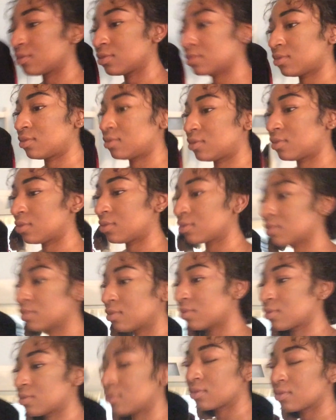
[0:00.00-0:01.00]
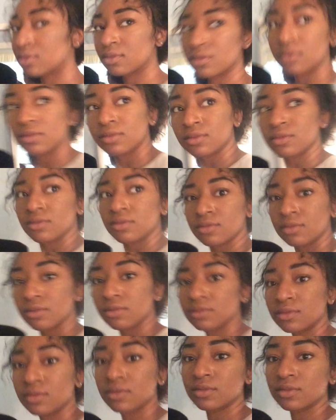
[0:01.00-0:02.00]
Really? So you telling me out of those
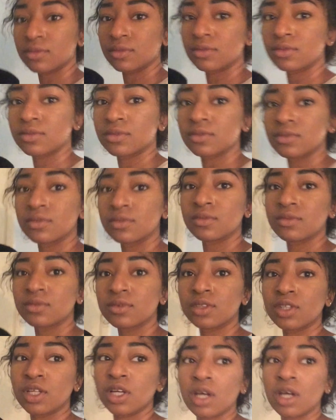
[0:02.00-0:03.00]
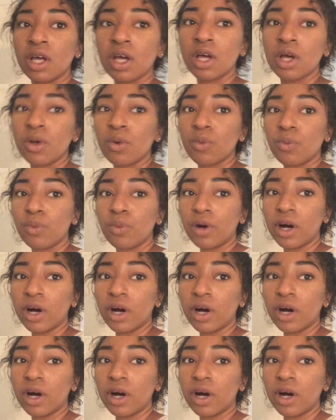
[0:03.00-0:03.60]
2 full racks of clothes, that's all you bring?